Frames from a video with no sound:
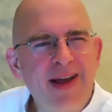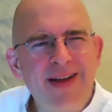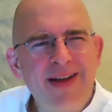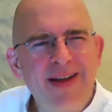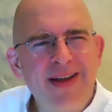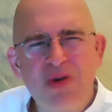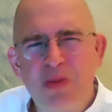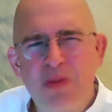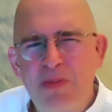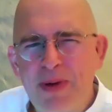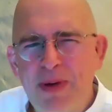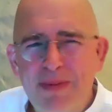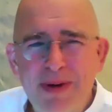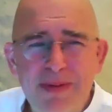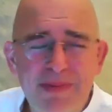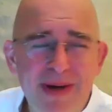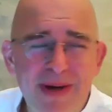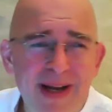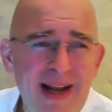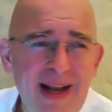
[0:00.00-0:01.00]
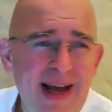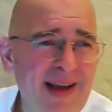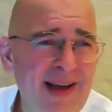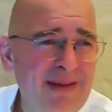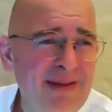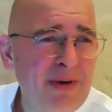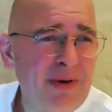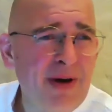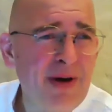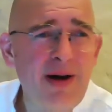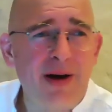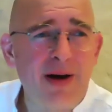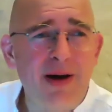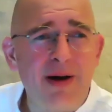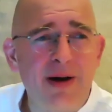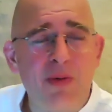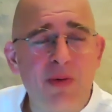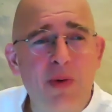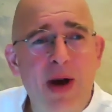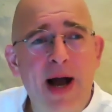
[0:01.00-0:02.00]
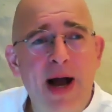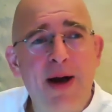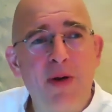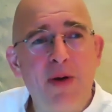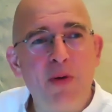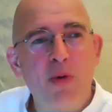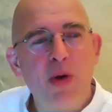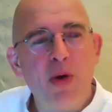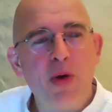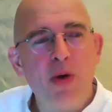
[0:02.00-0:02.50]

Some people would be like, oh, wow.